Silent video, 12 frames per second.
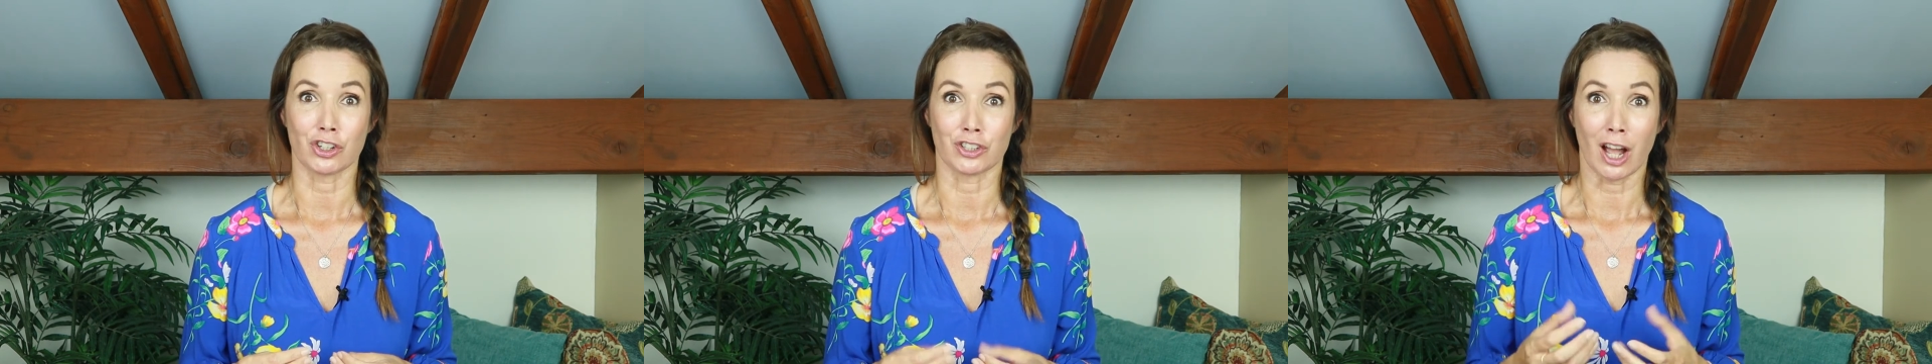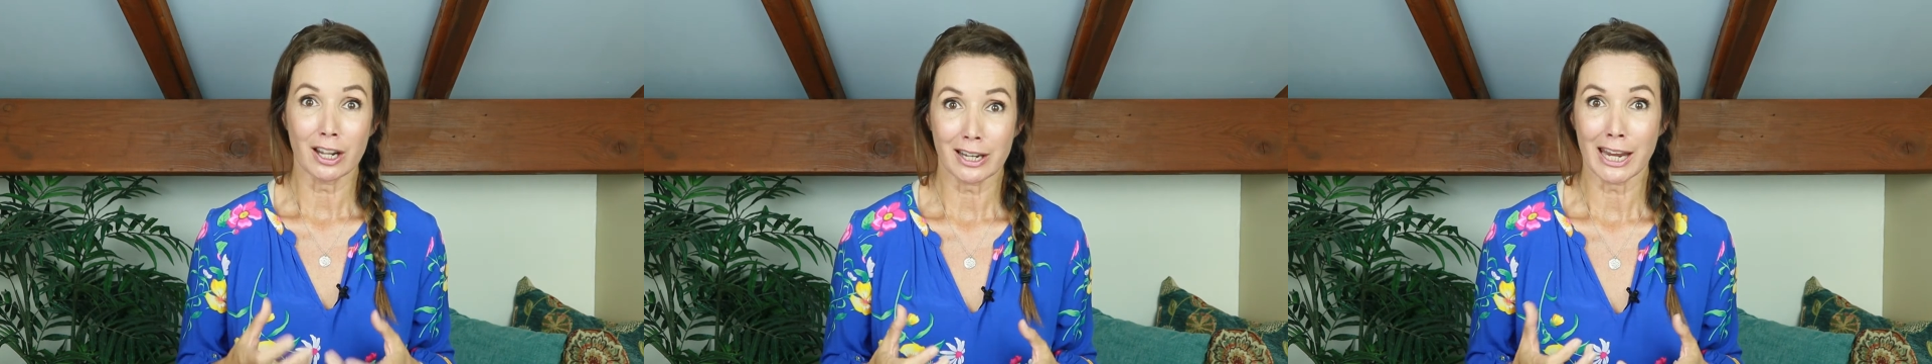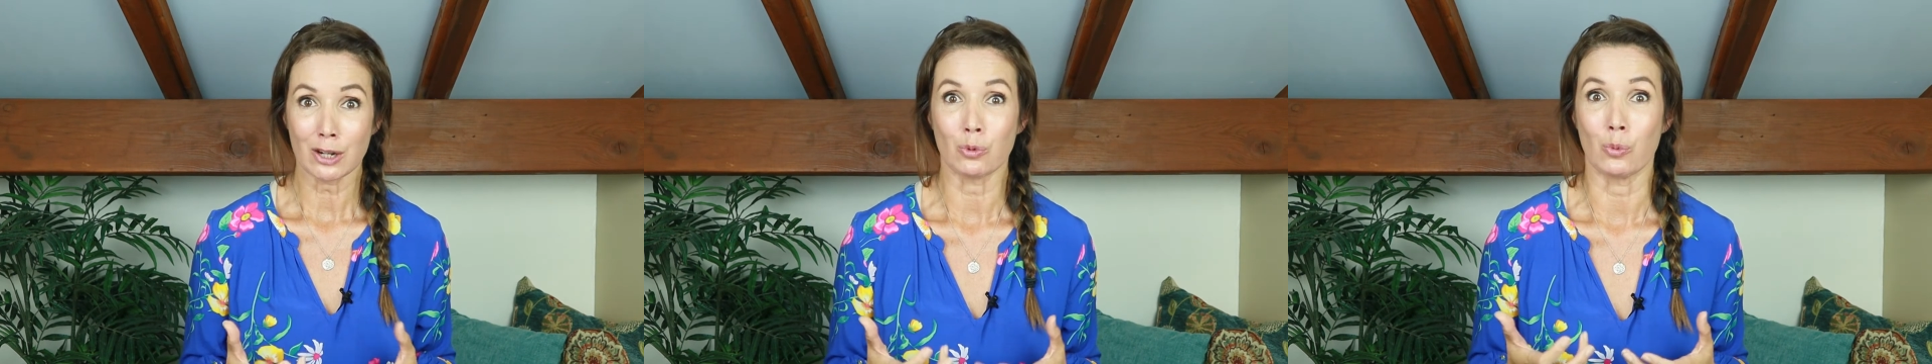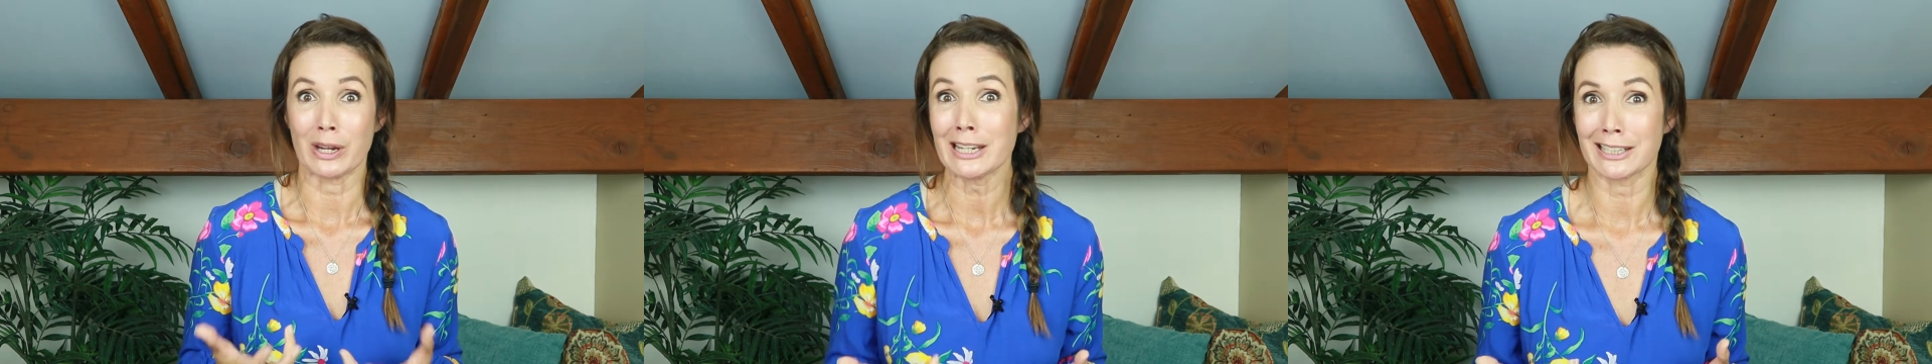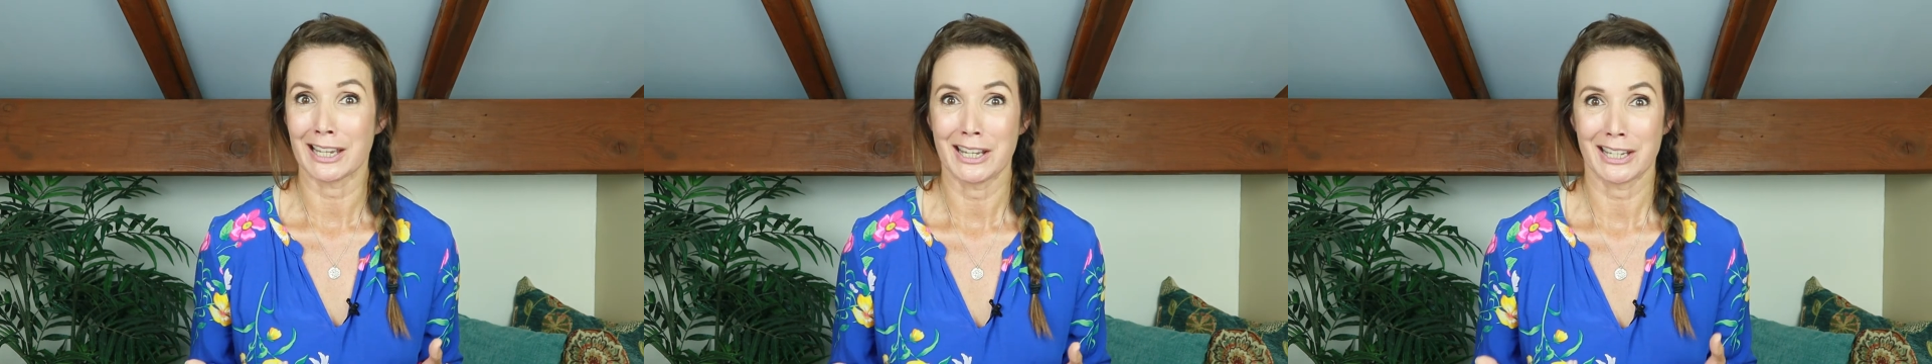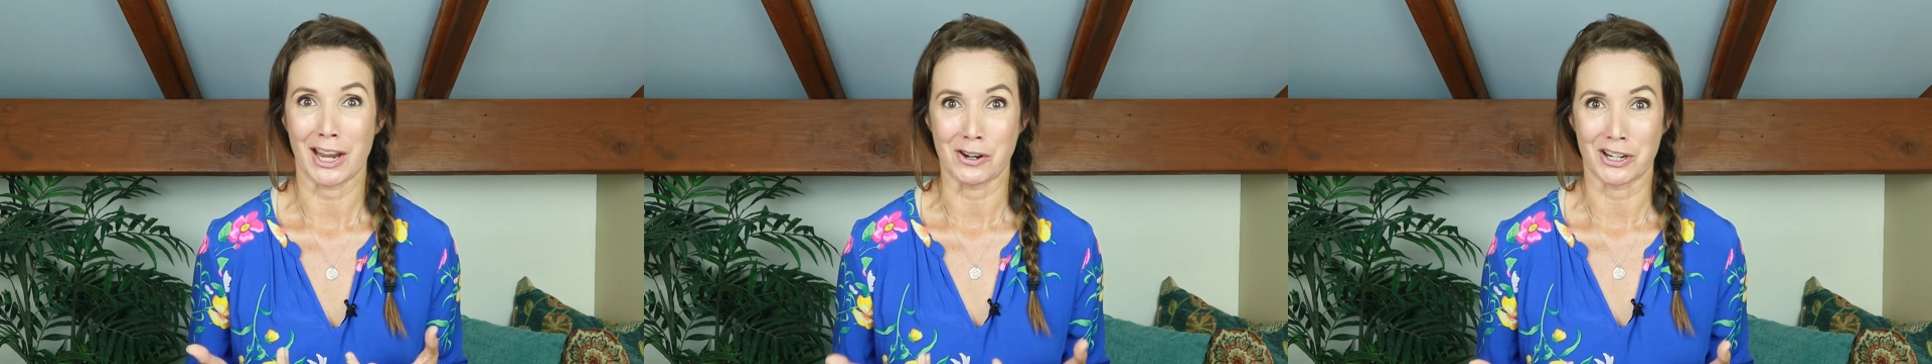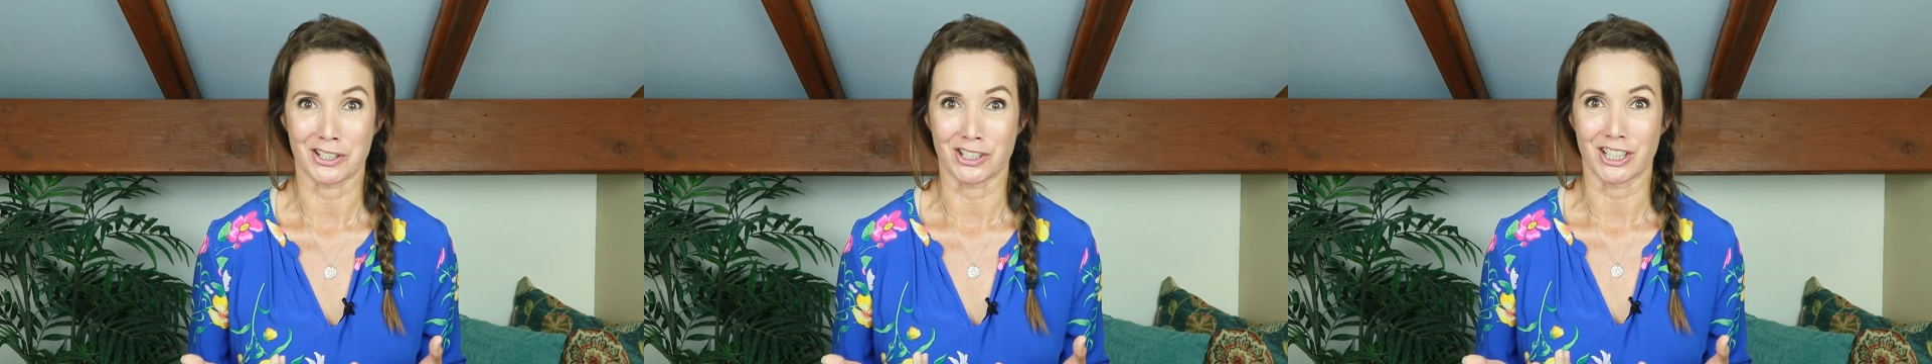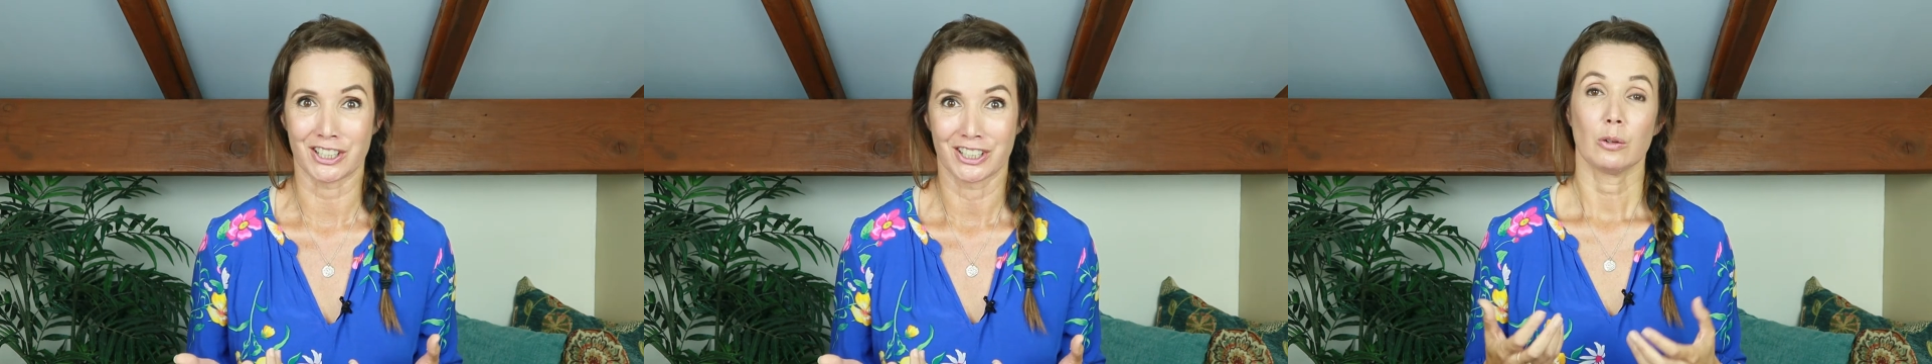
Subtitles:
not a weak character.